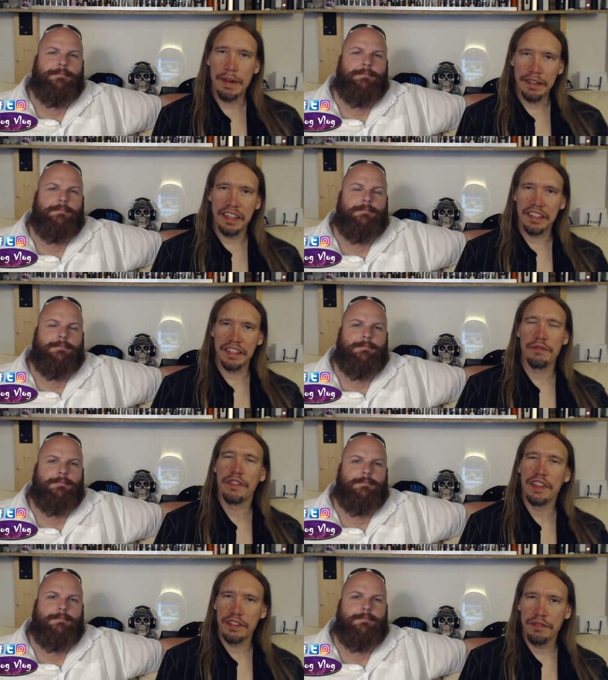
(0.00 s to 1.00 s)
Speaker 1: about does
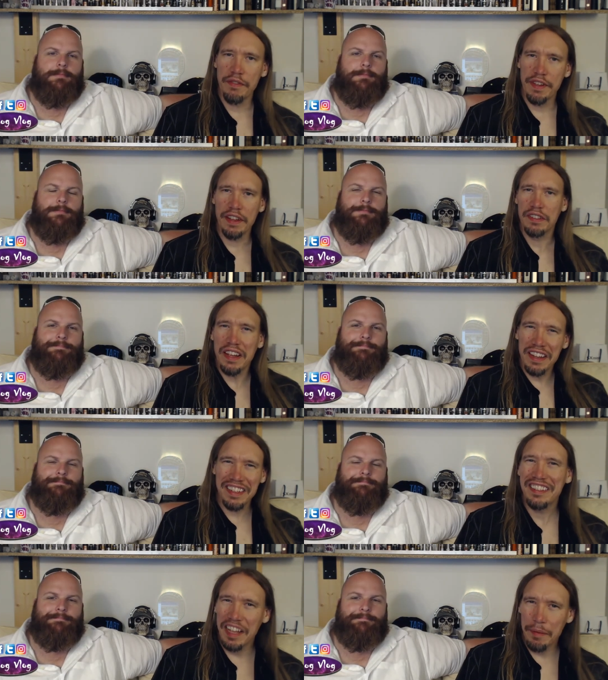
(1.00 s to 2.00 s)
it for this review. So
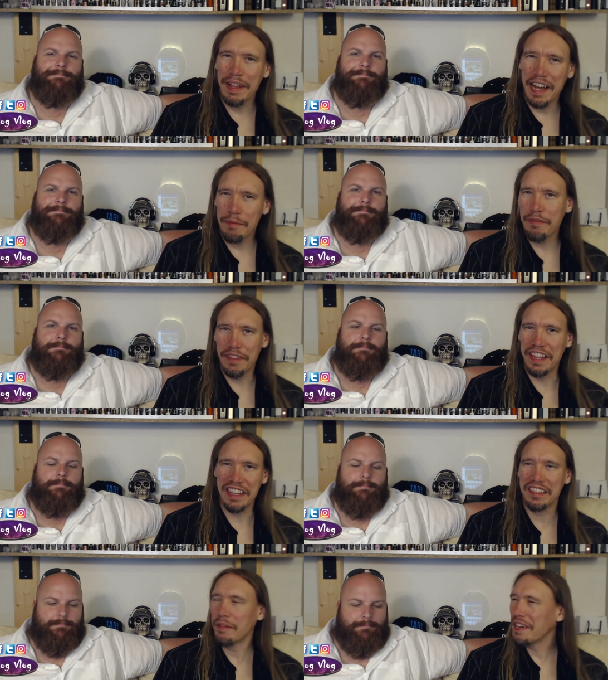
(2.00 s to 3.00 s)
in summing up for
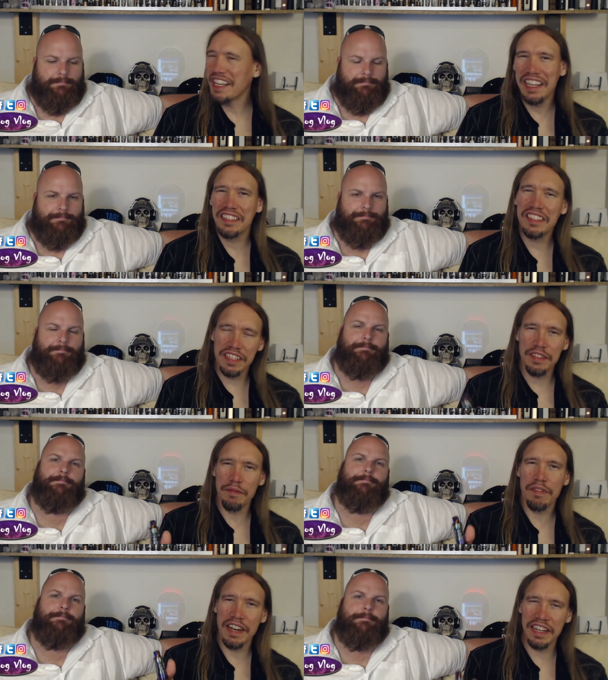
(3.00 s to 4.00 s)
this, I mean, it's
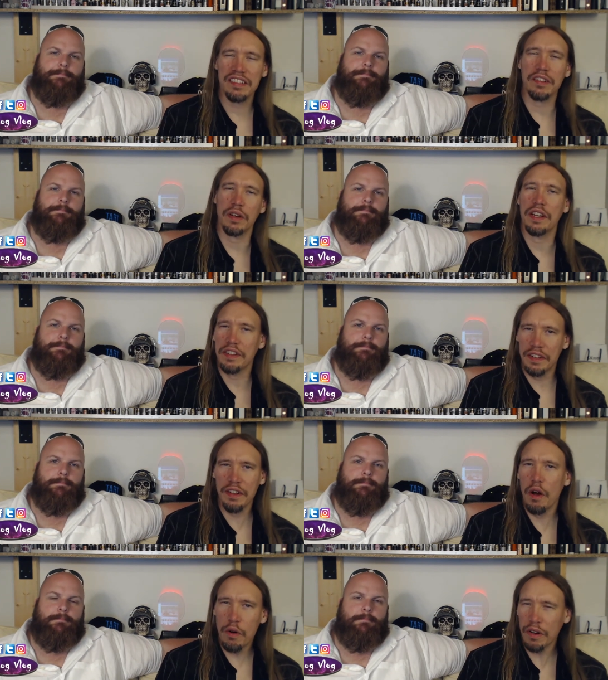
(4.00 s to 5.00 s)
just a really solid,
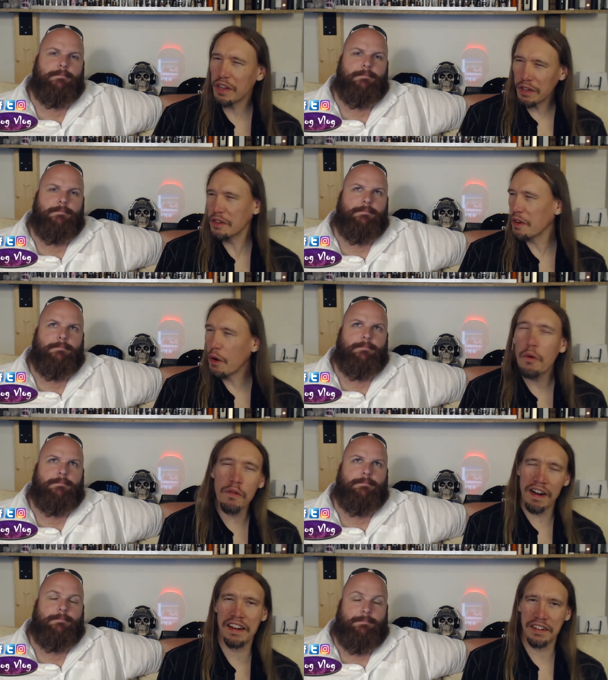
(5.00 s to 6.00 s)
all good
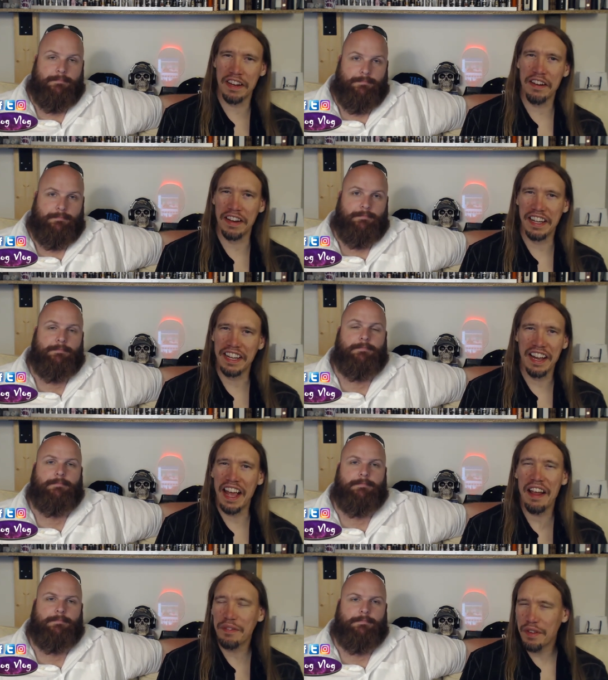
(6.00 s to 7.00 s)
all-round unit. You
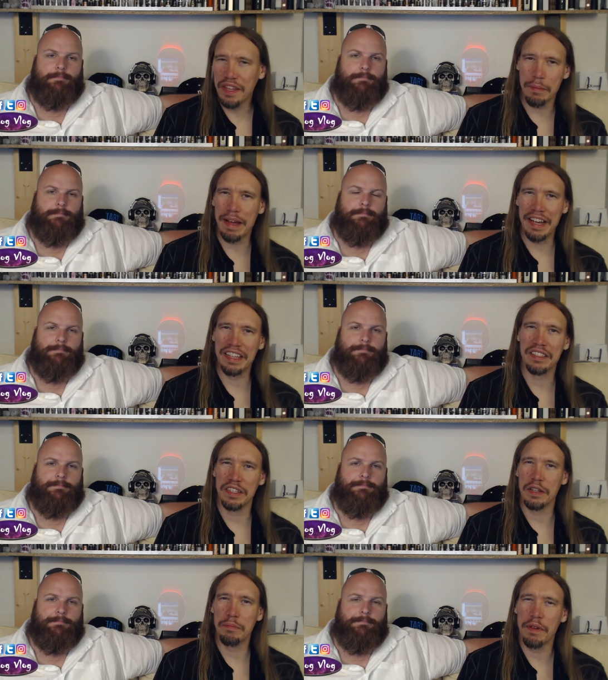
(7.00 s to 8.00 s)
know, everything about it
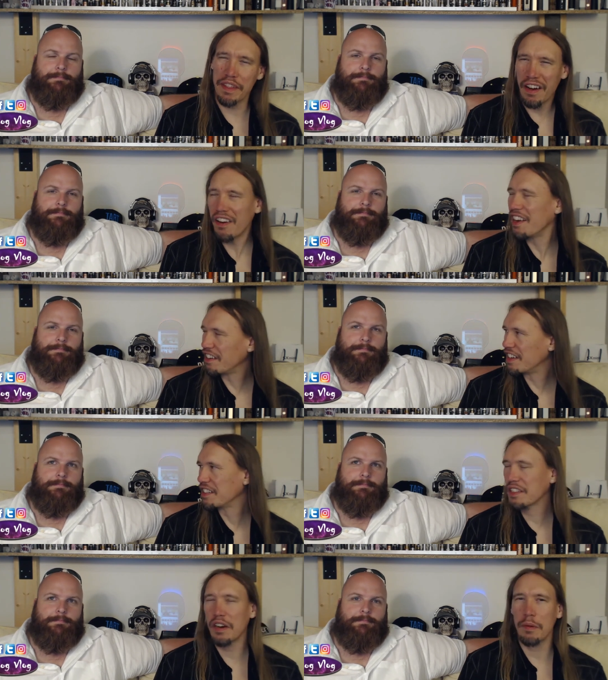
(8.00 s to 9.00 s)
is good, but the
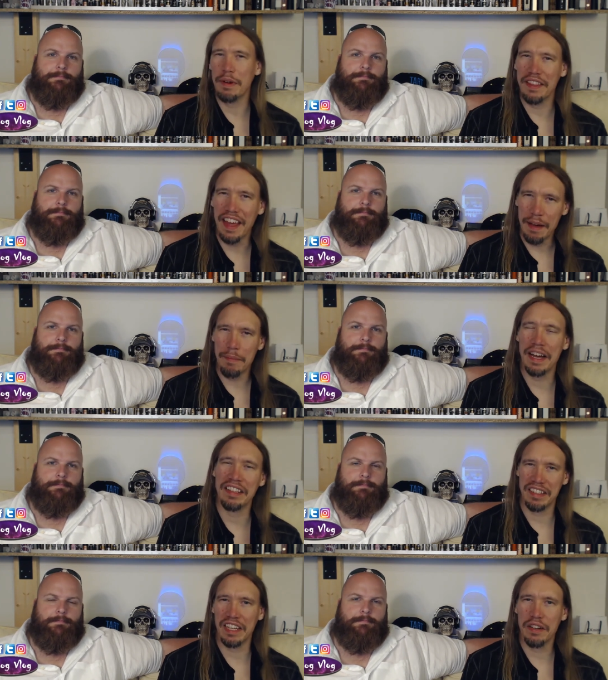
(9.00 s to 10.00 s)
highlight has got to be that
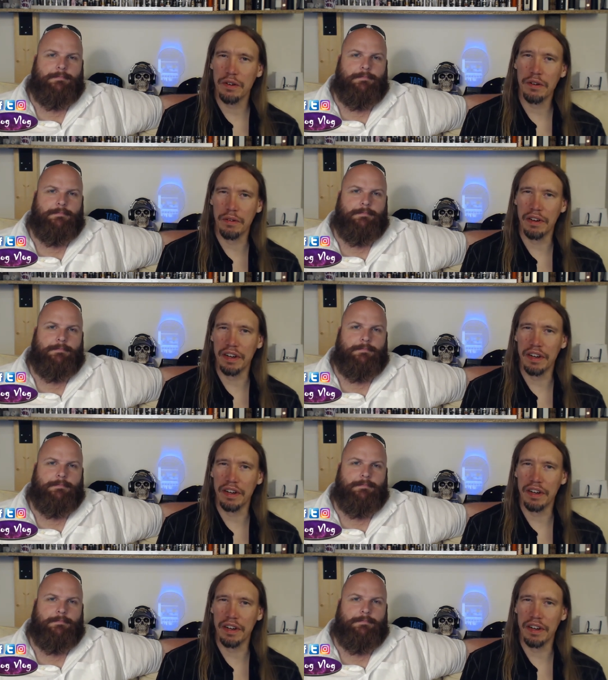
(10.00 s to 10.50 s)
amazing coil